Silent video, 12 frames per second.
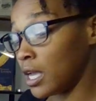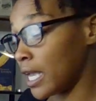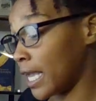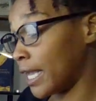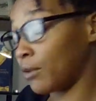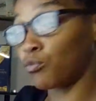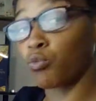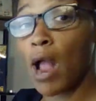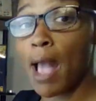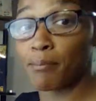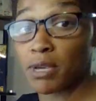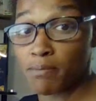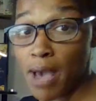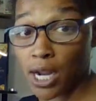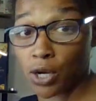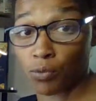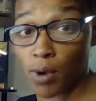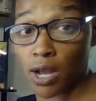it wrapped me
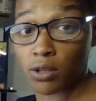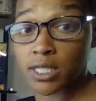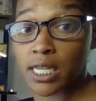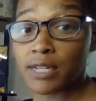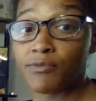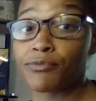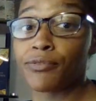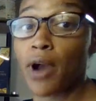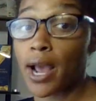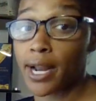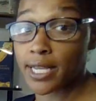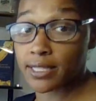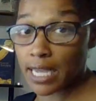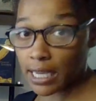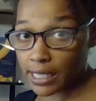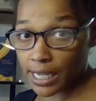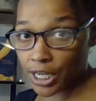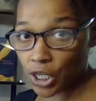back around to Friday's
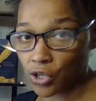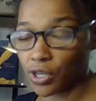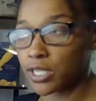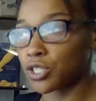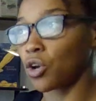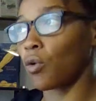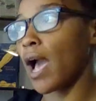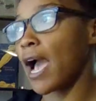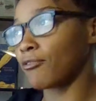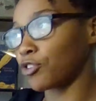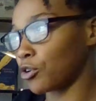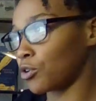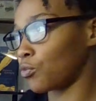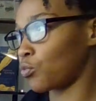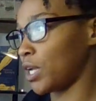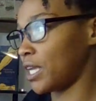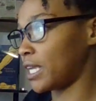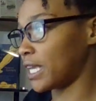daily increase. So after
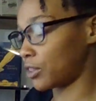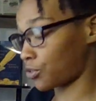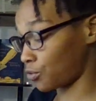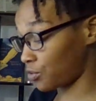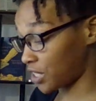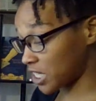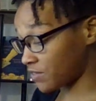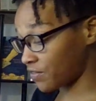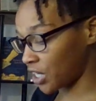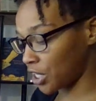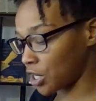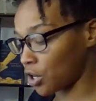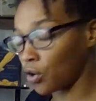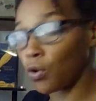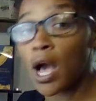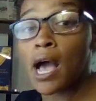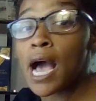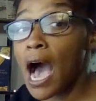we get through this video,
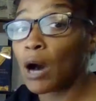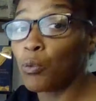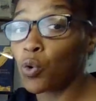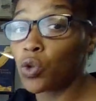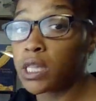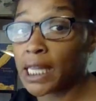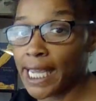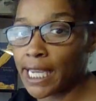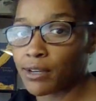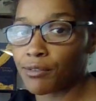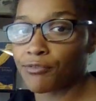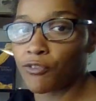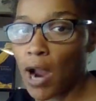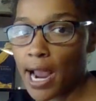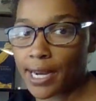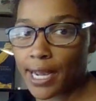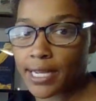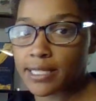I will link
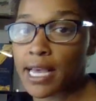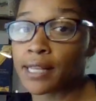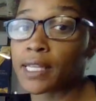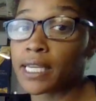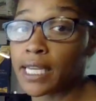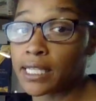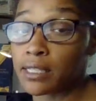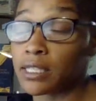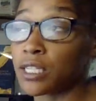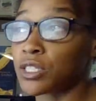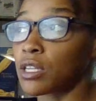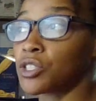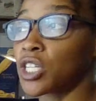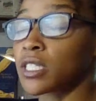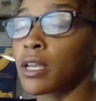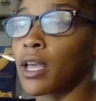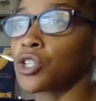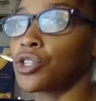Friday's at the end of this, just
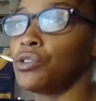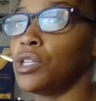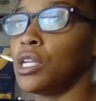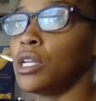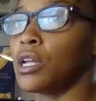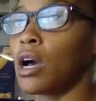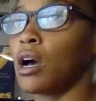in case you need,